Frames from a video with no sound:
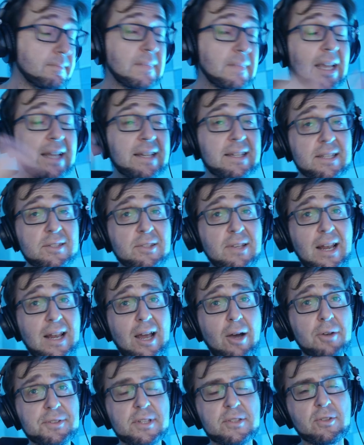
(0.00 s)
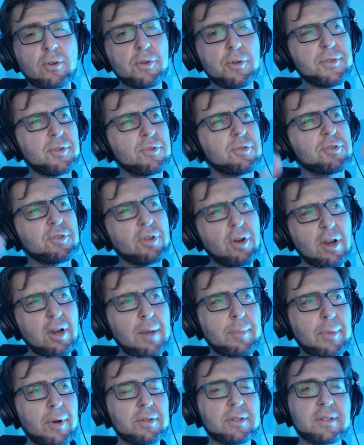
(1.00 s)
And this allows us also to talk
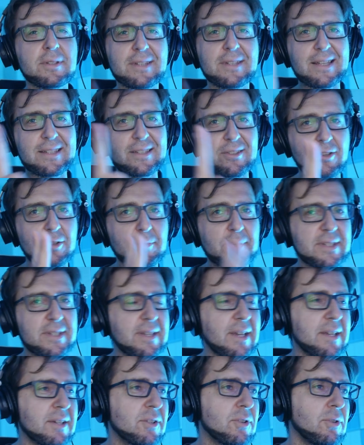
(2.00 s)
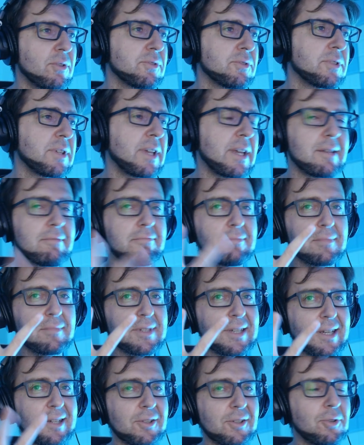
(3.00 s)
about, and that's going to be second goal today,
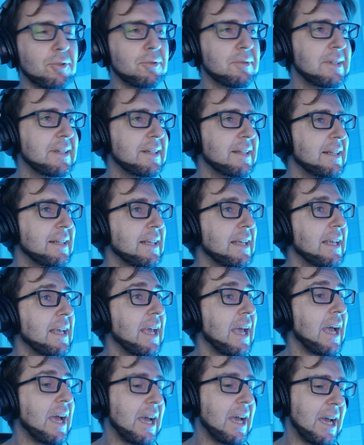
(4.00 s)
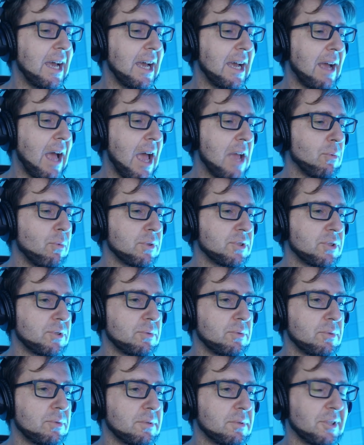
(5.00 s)
second goal. Uh, I want
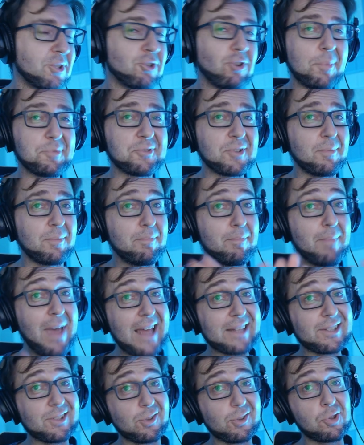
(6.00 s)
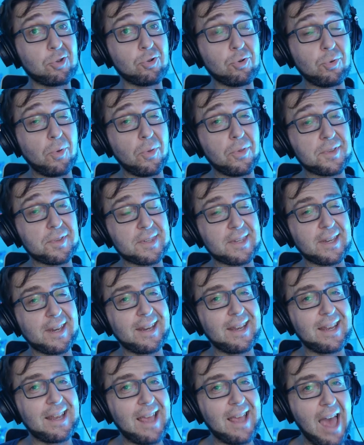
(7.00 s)
to drop some mad truths
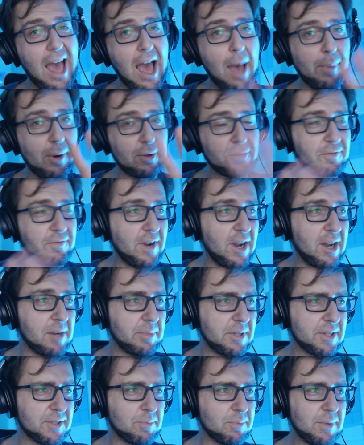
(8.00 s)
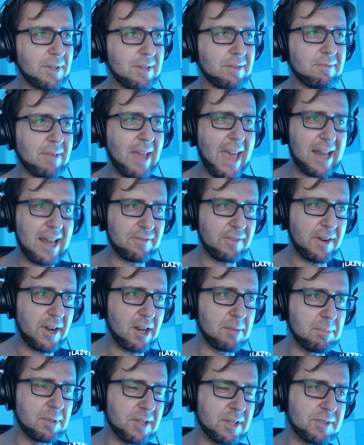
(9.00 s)
about variables. We had
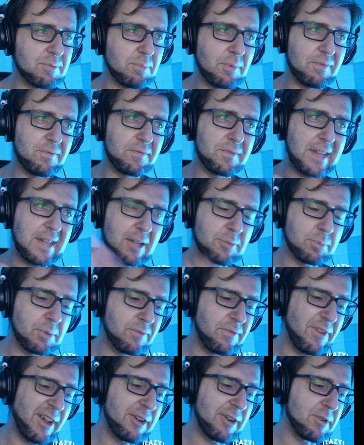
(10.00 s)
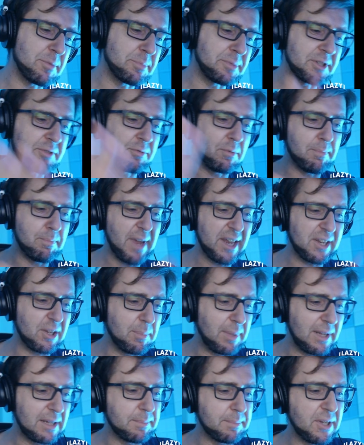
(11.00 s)
variables, we've dealt with variables, we've
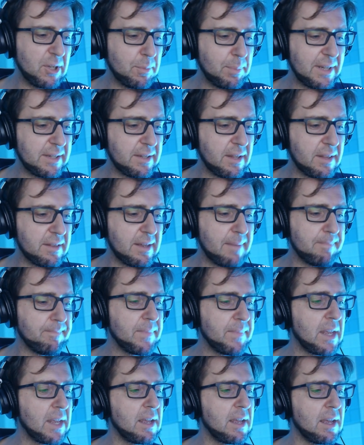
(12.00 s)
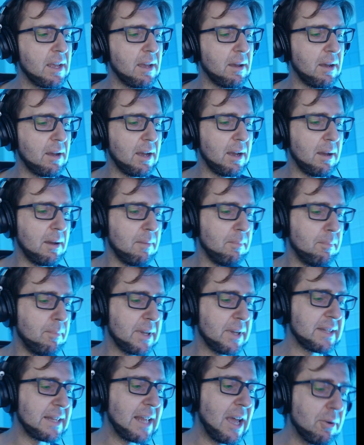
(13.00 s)
manip manipulated them, uh,
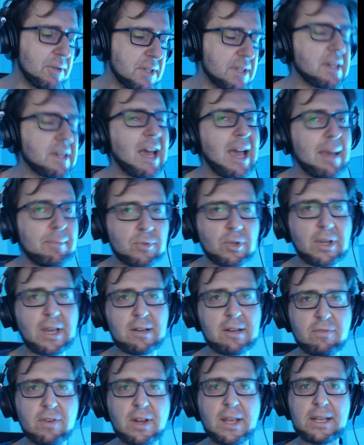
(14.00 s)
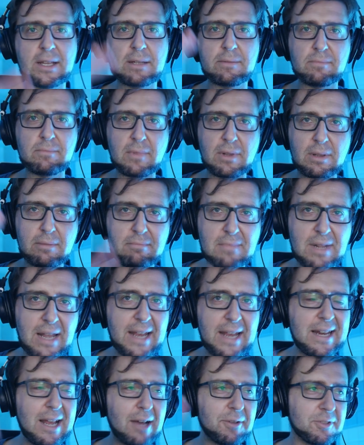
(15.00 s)
but now it's time to kind of like
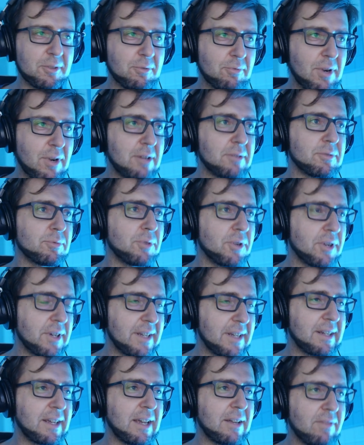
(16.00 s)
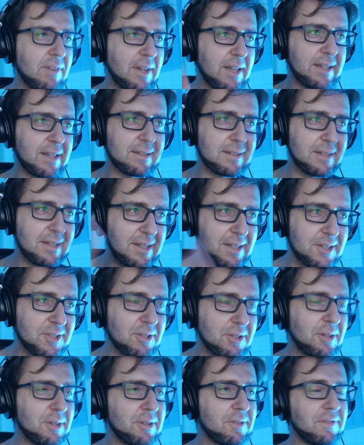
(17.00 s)
lay down some groundwork and kind of like
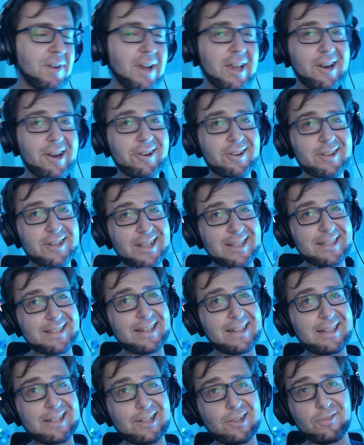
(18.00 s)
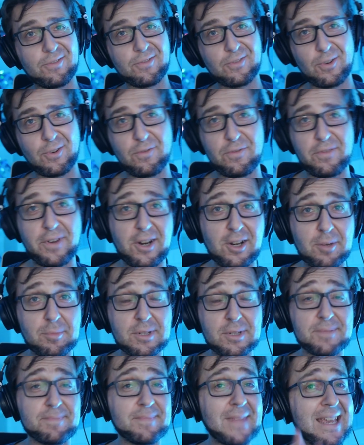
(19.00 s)
solidify our understanding of, of variables.